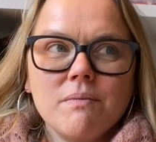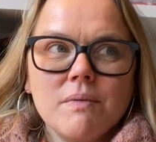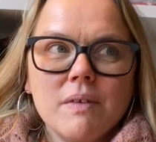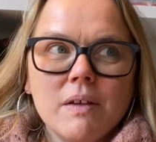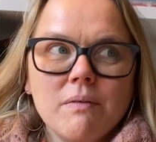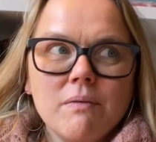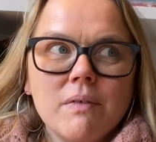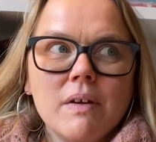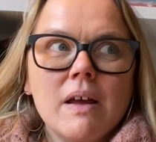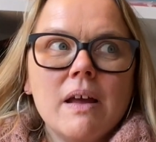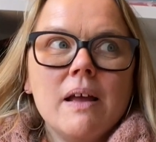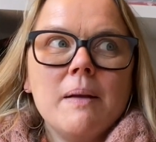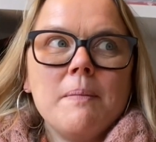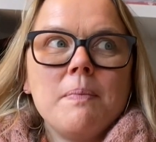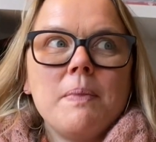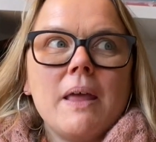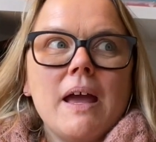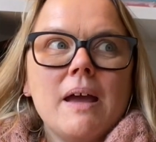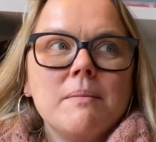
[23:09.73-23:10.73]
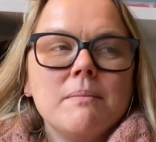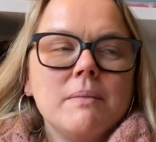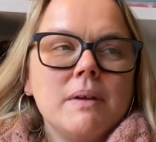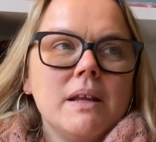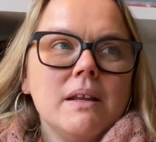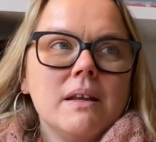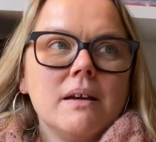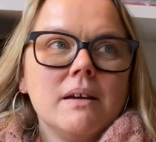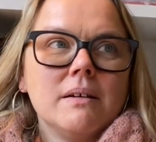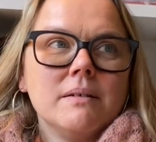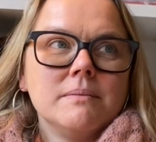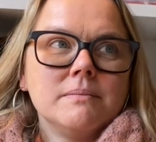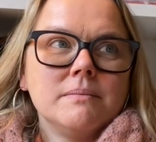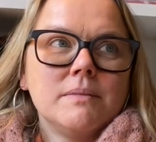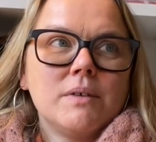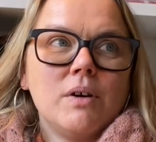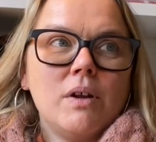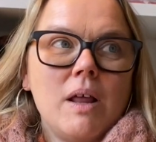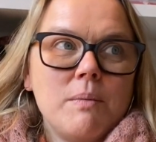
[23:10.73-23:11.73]
if I'm in a
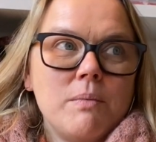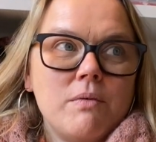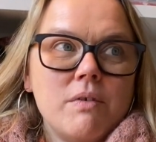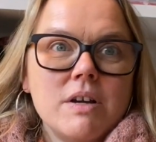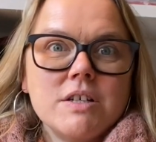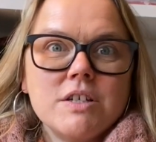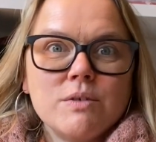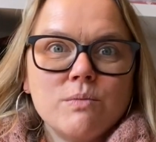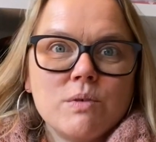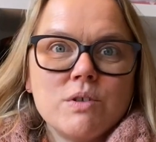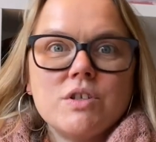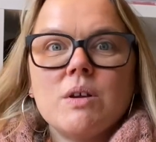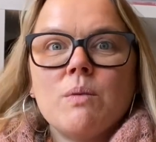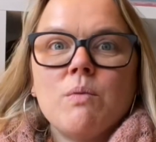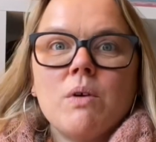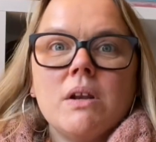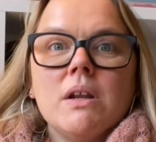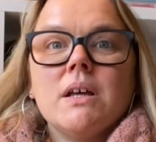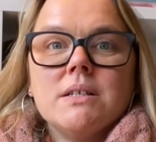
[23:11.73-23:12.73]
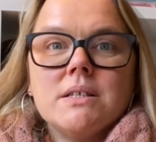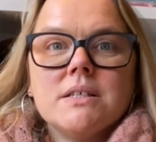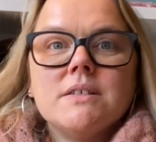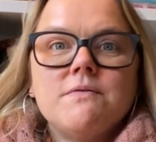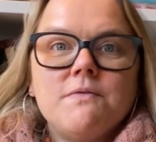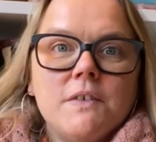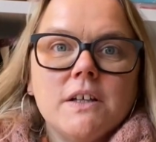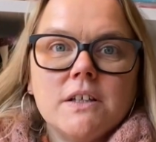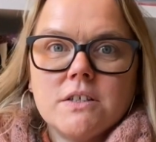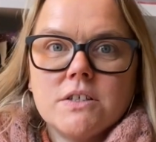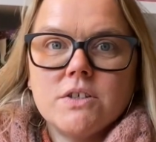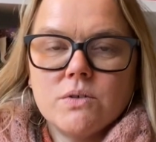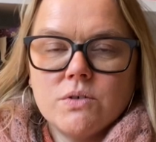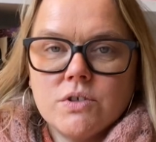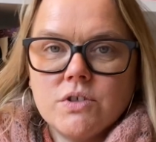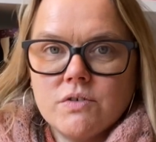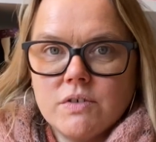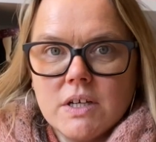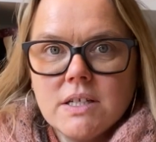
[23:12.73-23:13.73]
collaboration with someone, I just feel so
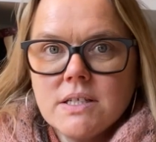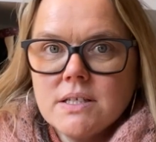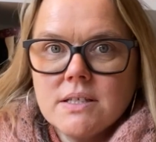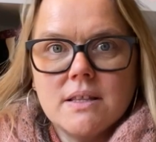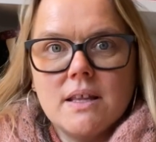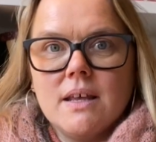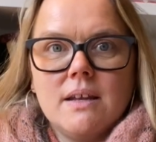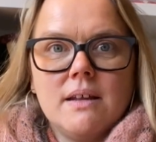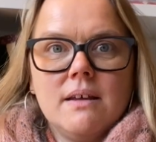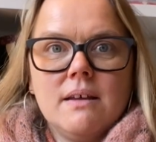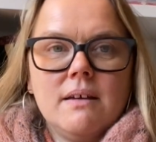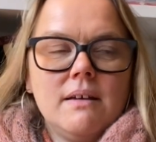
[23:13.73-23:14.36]
stressed that,